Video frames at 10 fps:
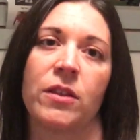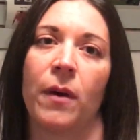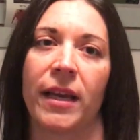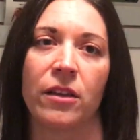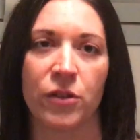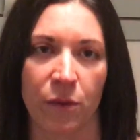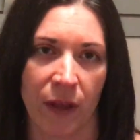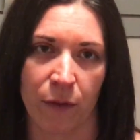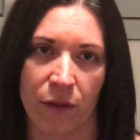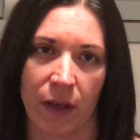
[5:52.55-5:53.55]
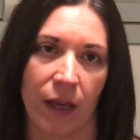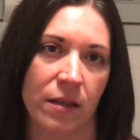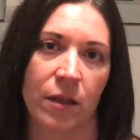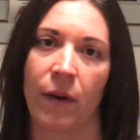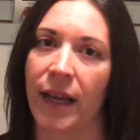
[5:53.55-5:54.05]
so I can do the other
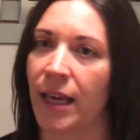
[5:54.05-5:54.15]
things, so I